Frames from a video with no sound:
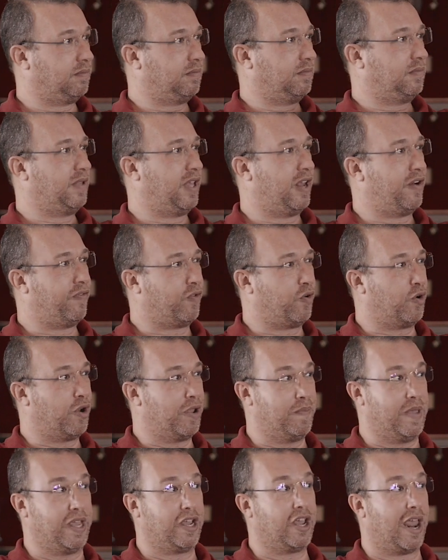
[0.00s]
therefore
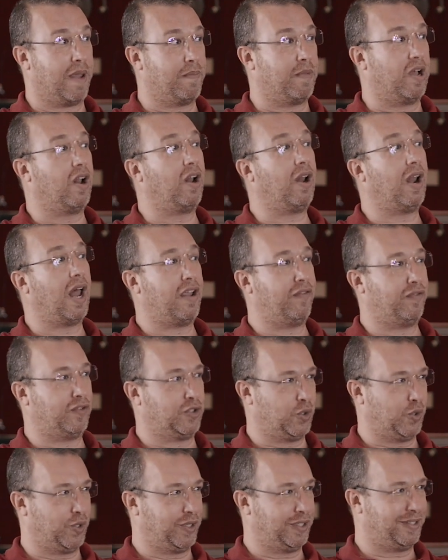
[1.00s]
it became a life
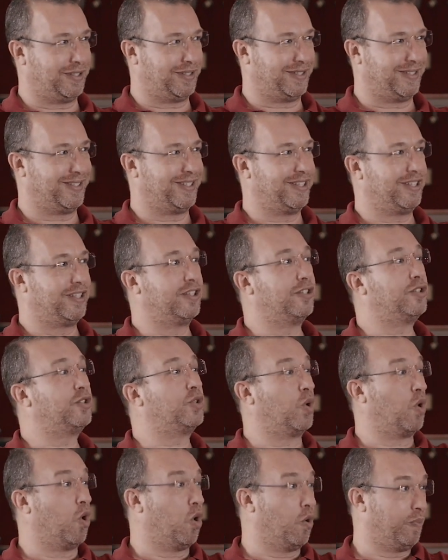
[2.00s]
choice
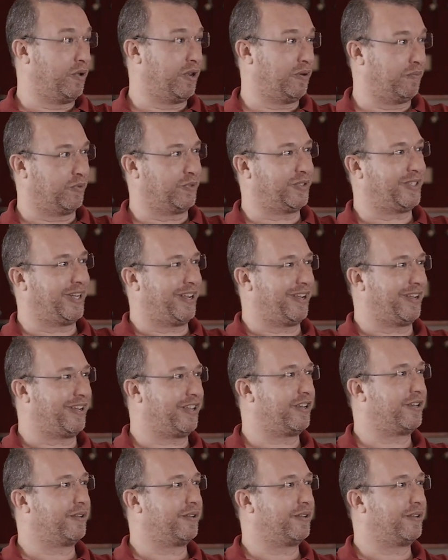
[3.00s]
to open Mozaic.